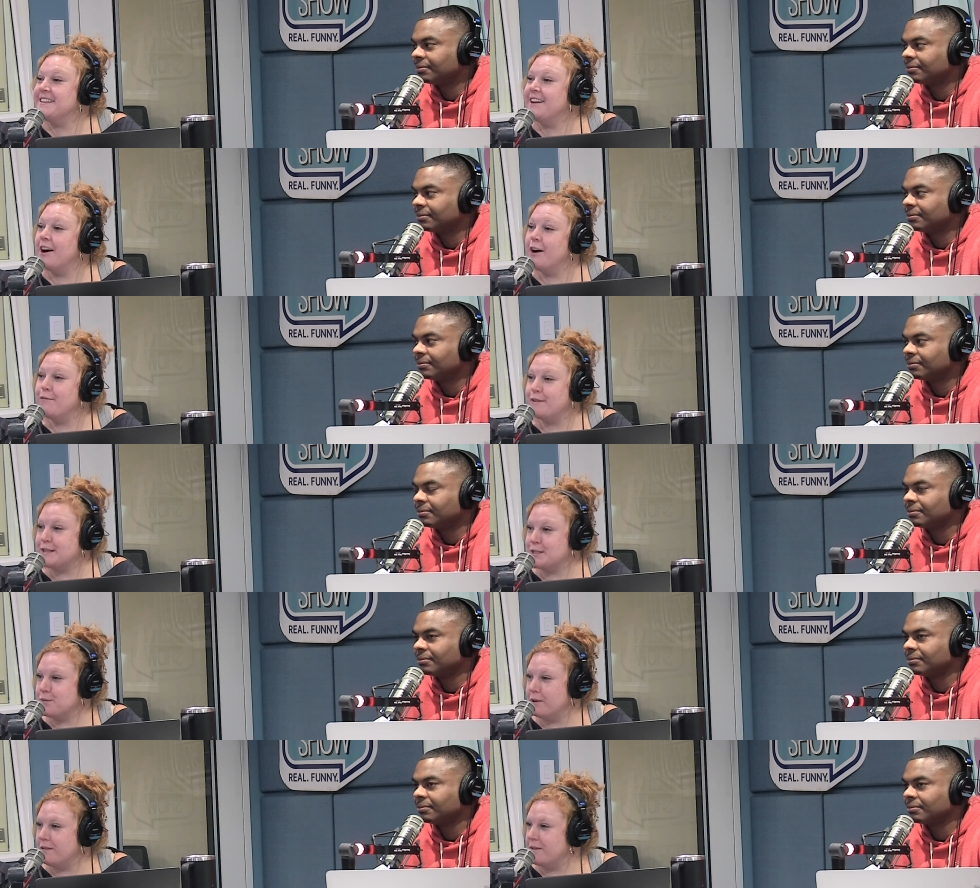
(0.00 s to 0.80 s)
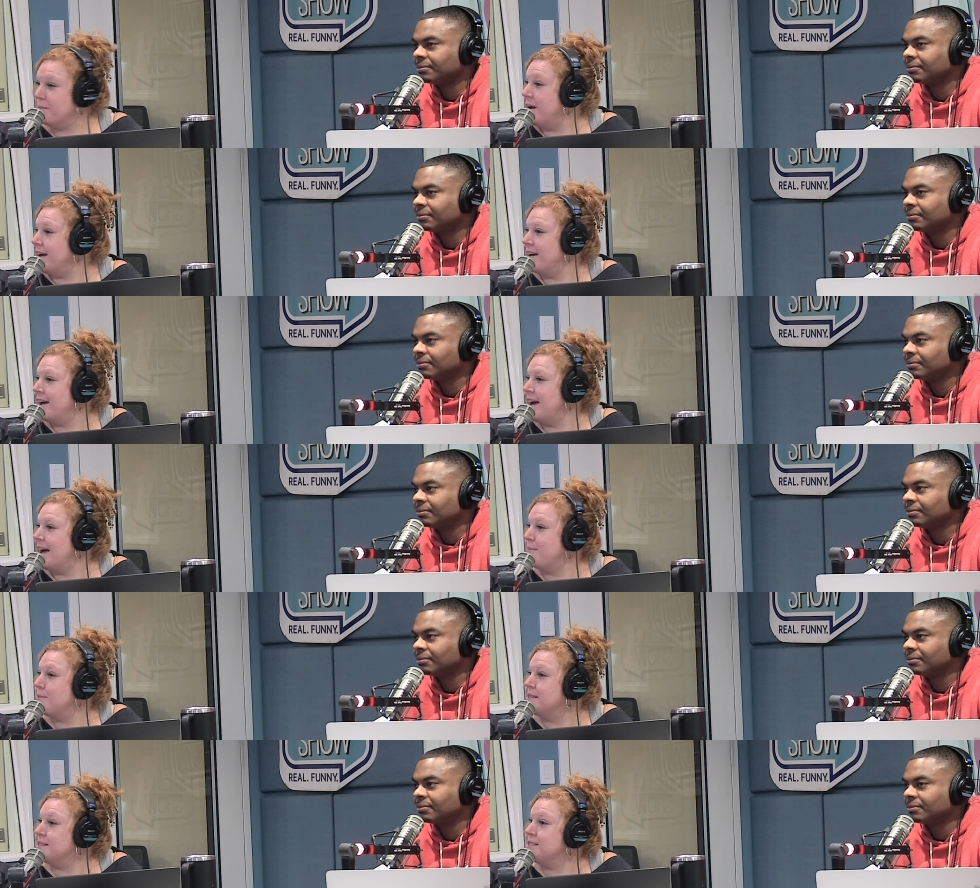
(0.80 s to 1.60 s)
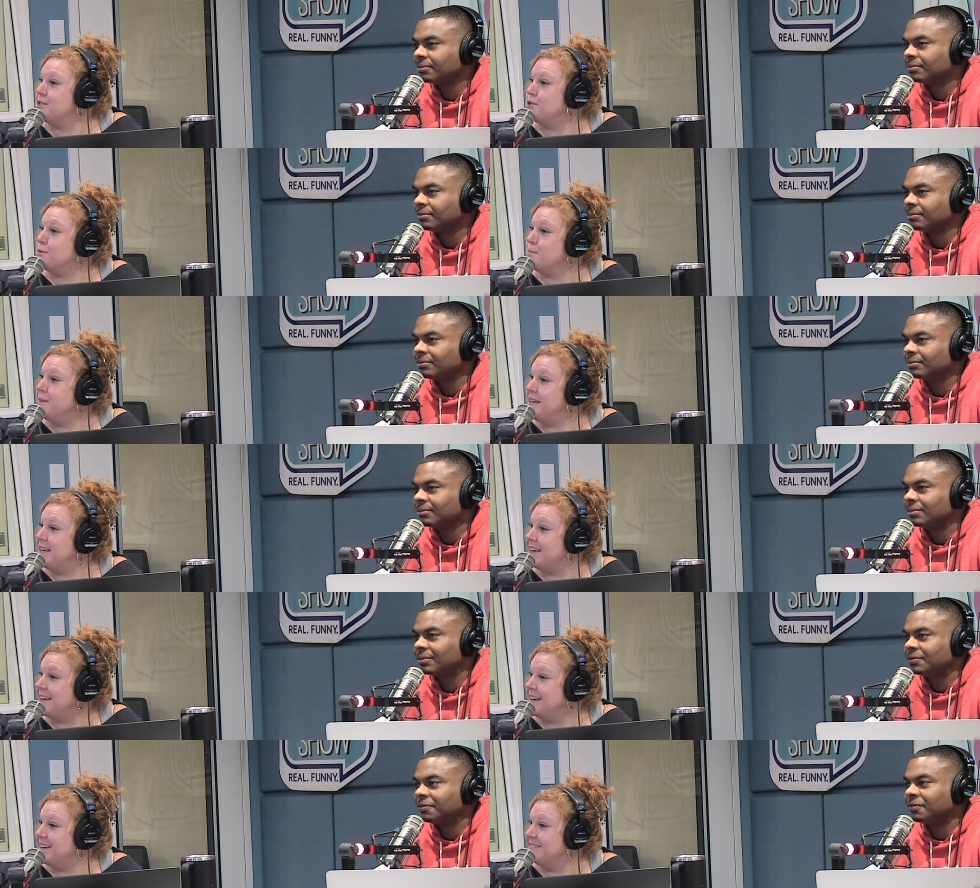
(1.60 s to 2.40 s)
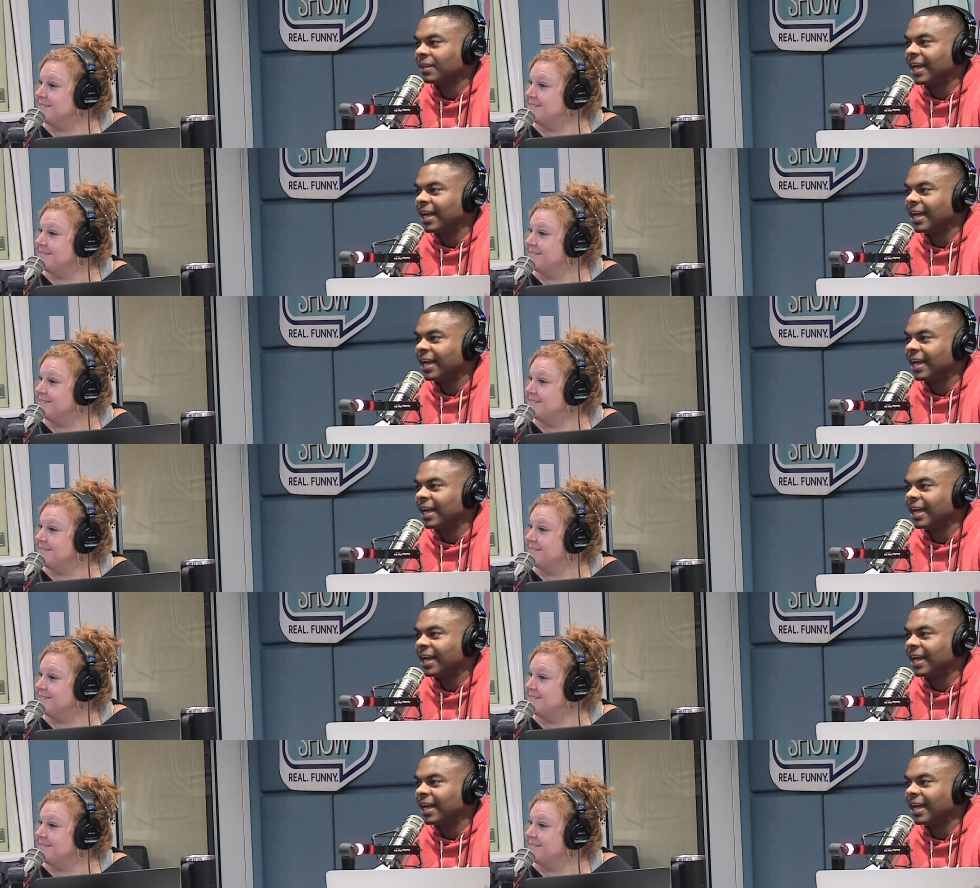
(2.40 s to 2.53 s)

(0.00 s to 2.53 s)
Speaker 1: the office where Rebecca happens to be. Oh.